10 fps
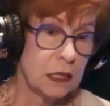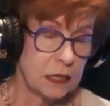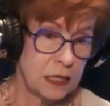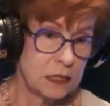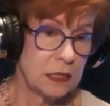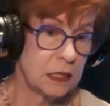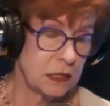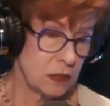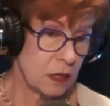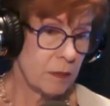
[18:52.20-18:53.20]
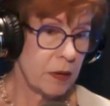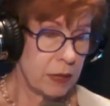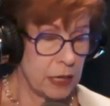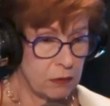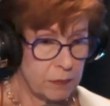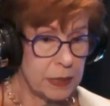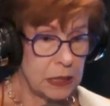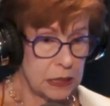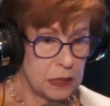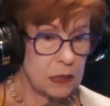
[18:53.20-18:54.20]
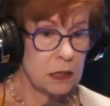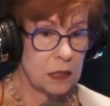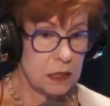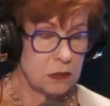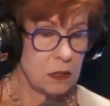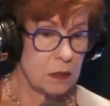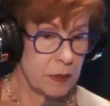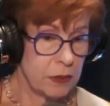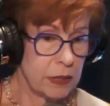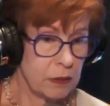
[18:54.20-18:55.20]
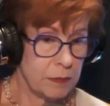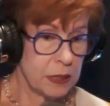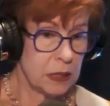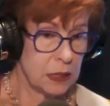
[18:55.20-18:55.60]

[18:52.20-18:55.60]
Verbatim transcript: That's it. It's all about accountability. Yeah. It's all about accountability. We